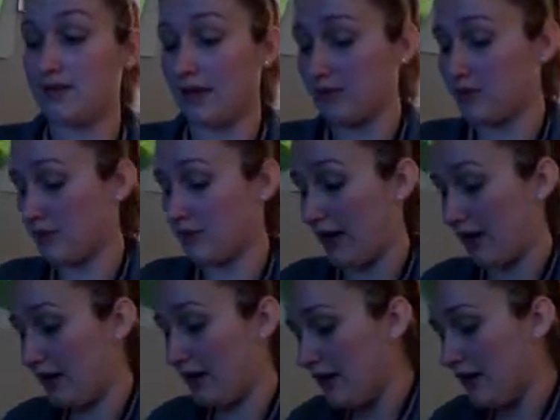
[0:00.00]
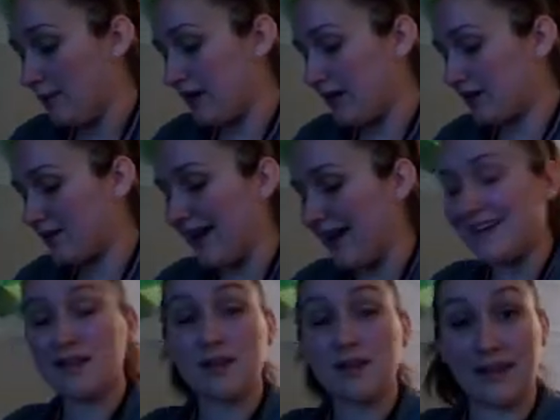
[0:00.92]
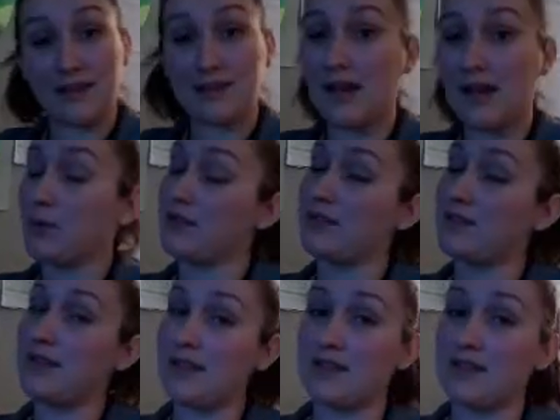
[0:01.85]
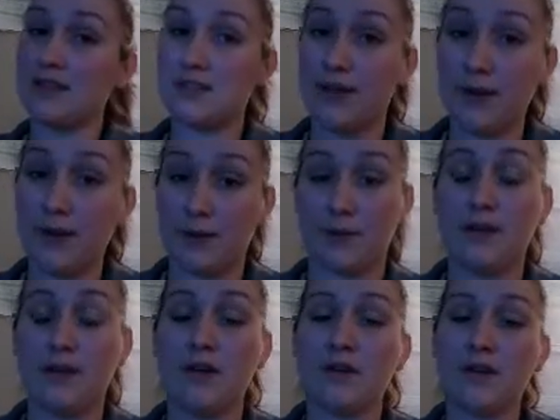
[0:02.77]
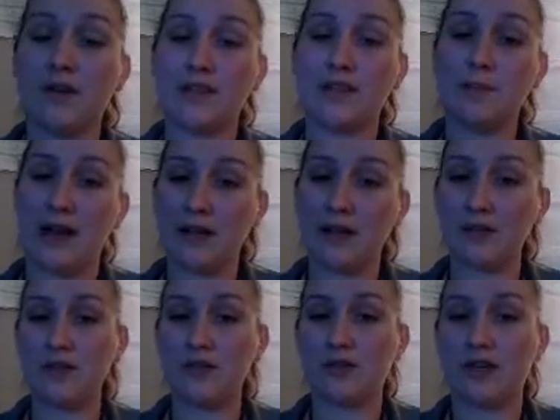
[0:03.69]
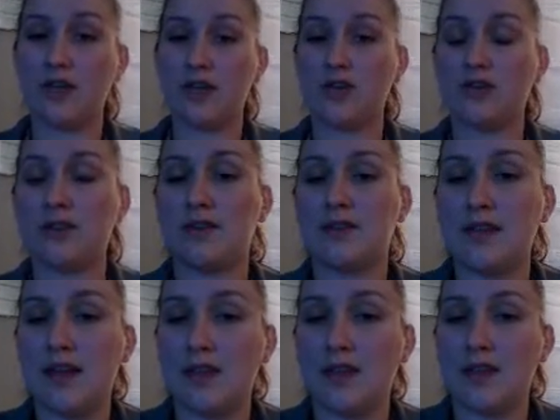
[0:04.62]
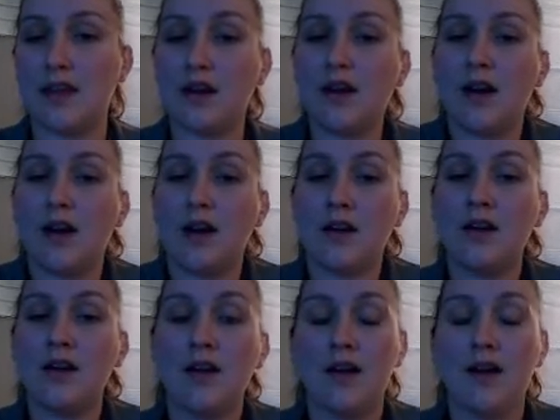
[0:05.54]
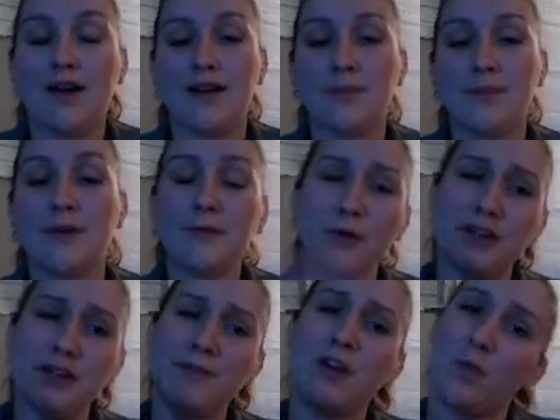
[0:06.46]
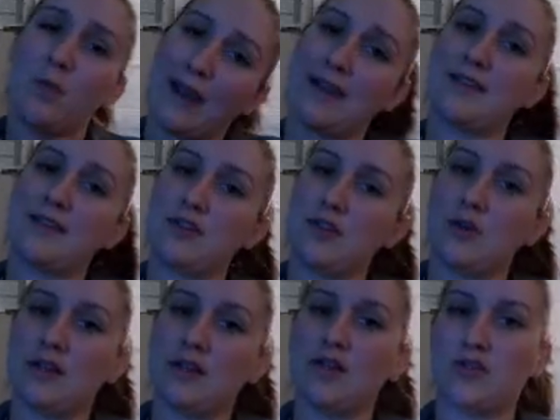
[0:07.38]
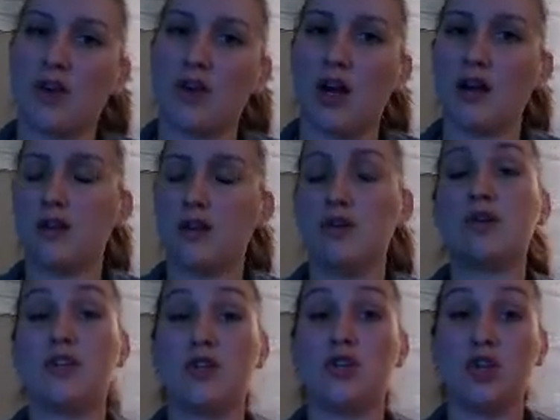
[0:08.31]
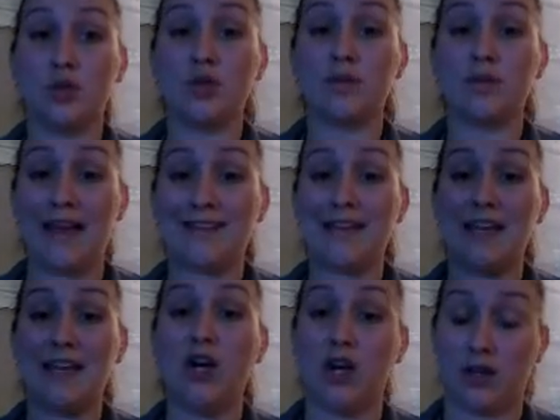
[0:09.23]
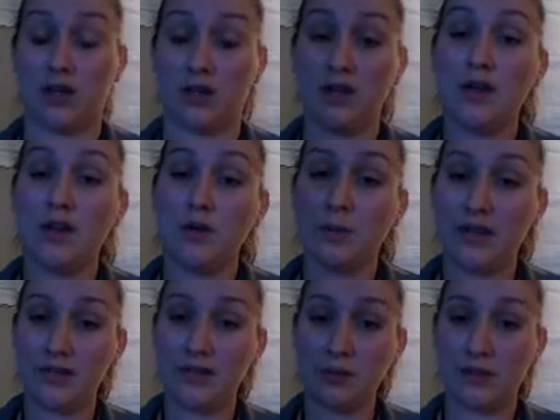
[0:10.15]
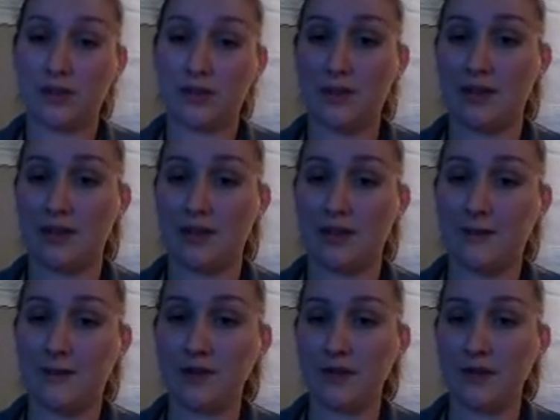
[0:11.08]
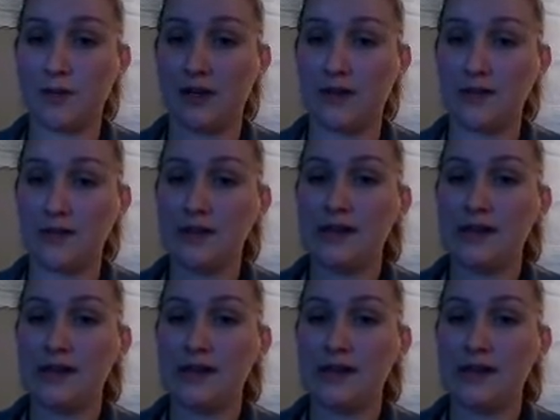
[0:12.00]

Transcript: on yesterday, because that is, like I said, what sets the tone. So at the bottom of the screen, you should see that there are four different ways that you can use as a hook. Read them with me. The first one